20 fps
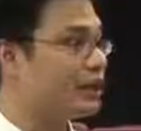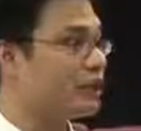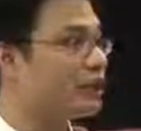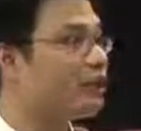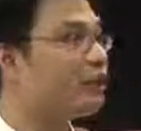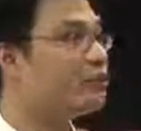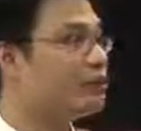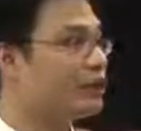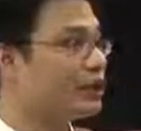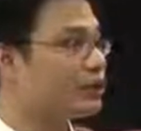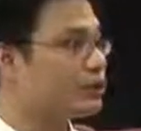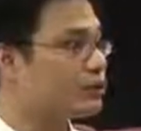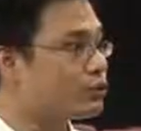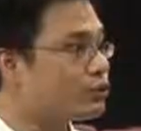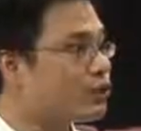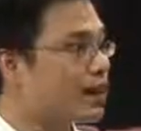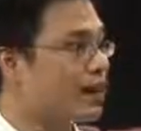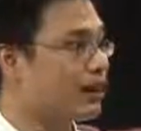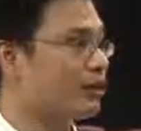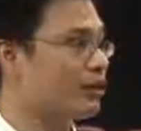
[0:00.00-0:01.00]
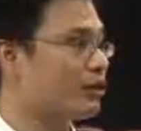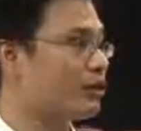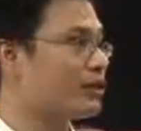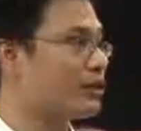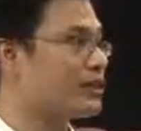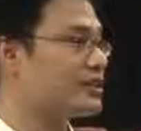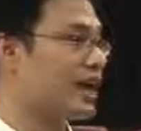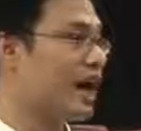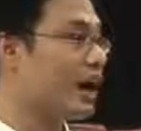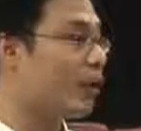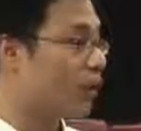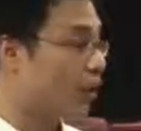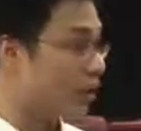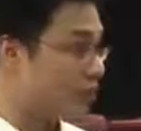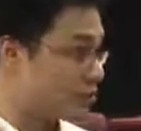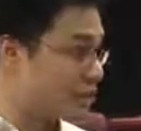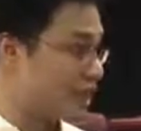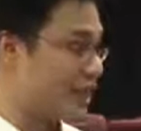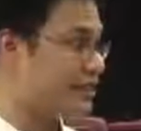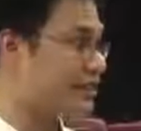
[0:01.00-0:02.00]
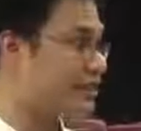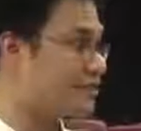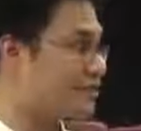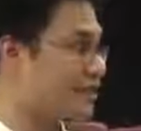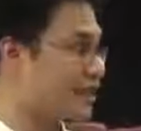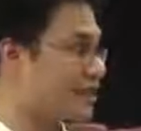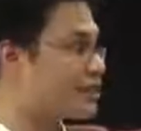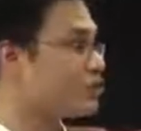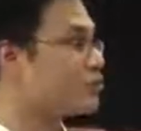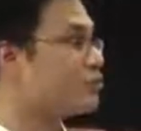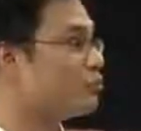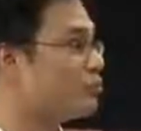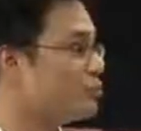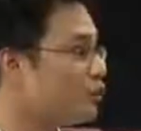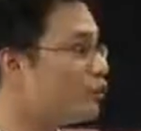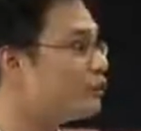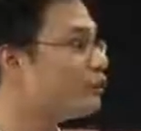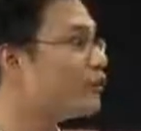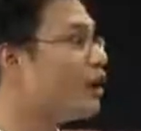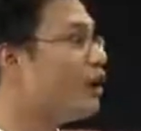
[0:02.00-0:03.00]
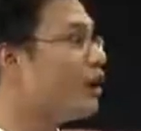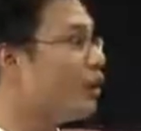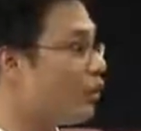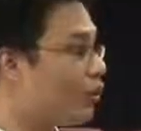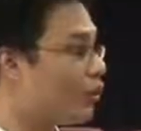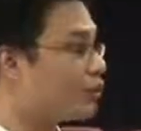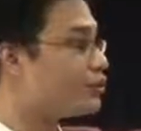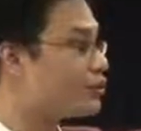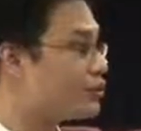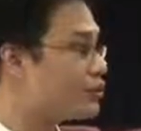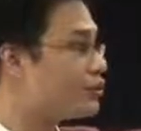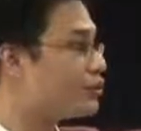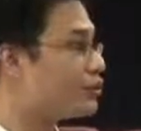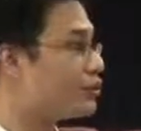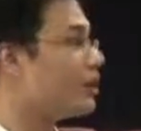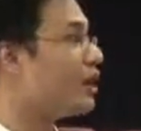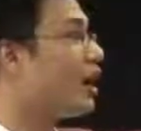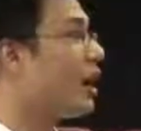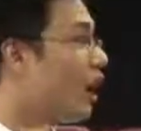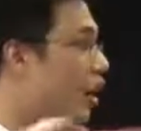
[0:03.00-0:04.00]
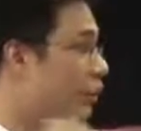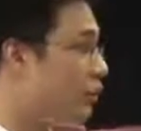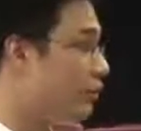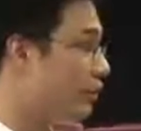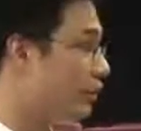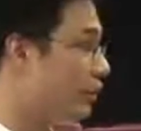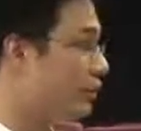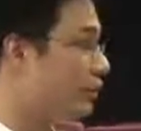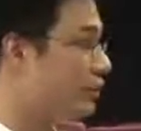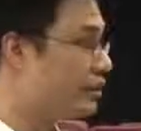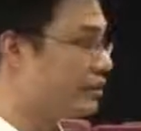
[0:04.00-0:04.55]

But we do encourage, our objective is to move all students upward.